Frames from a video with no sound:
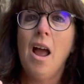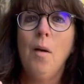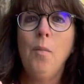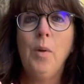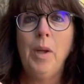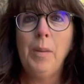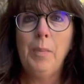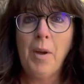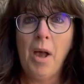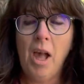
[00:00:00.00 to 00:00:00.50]

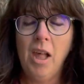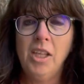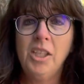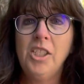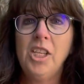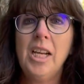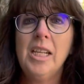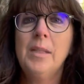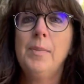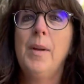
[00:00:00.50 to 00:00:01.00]
"We
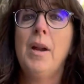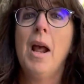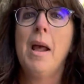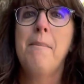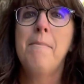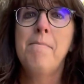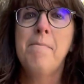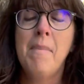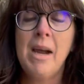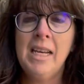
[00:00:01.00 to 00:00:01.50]
apologize, but
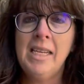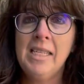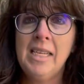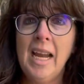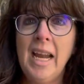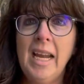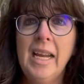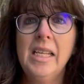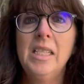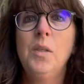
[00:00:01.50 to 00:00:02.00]
on
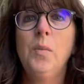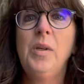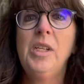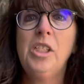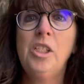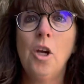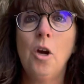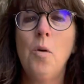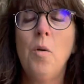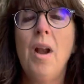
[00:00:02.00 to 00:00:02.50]
Mondays we
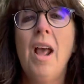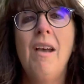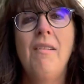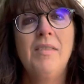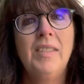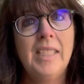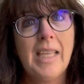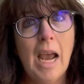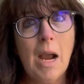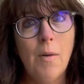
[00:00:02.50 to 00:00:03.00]
don't have
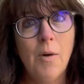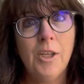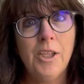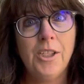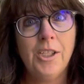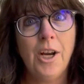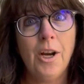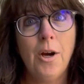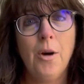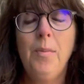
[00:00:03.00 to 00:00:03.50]

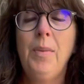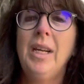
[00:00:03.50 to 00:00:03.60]
sourdough